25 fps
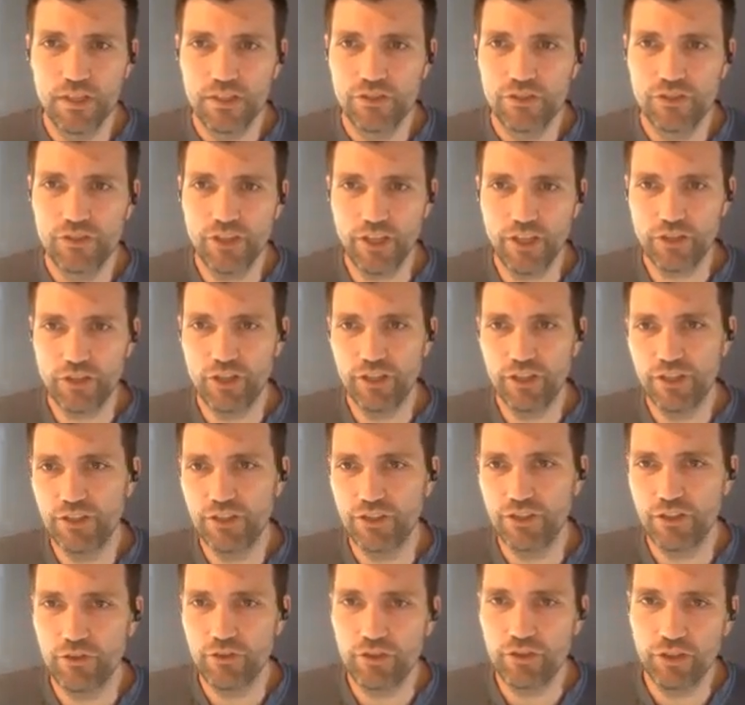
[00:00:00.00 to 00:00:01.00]
Sasha
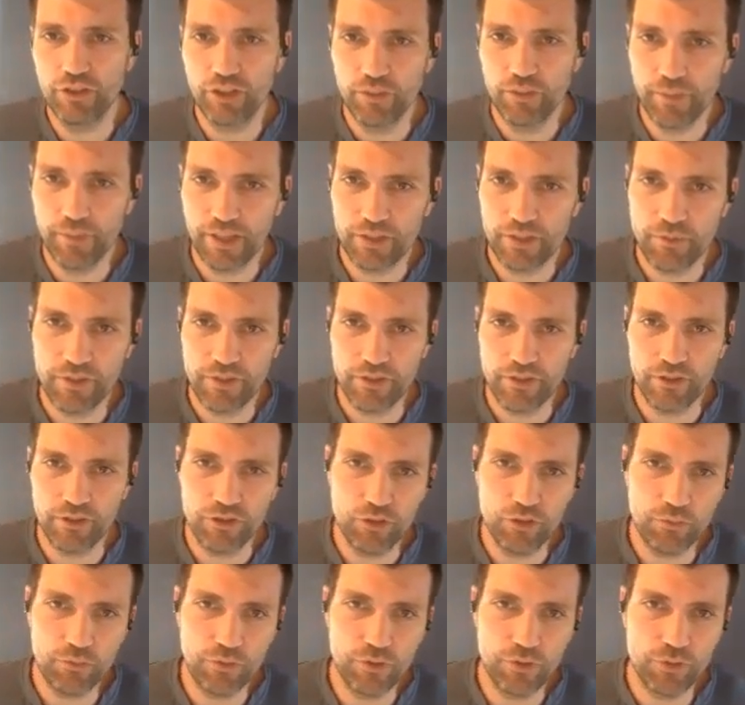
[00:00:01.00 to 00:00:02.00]
is a utility maximizing
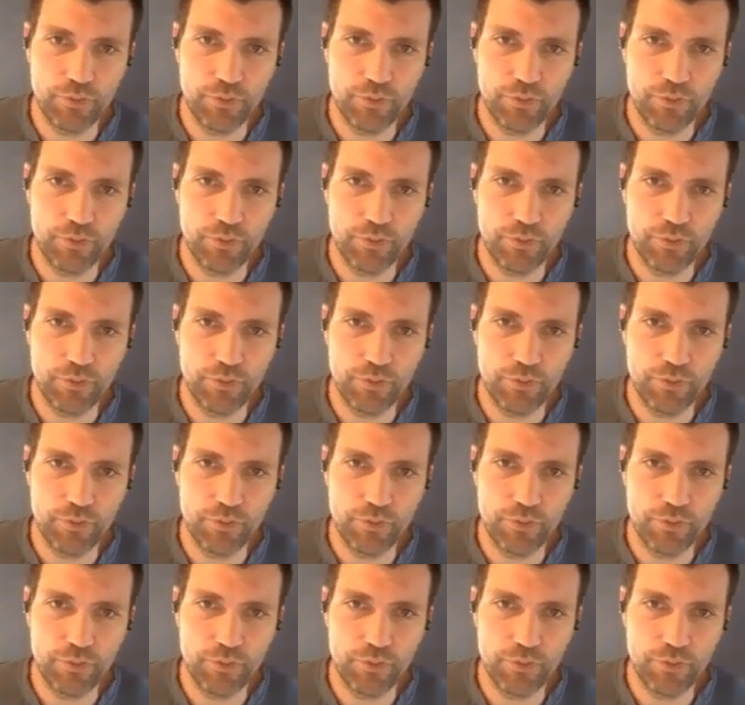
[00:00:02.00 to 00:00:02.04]
consumer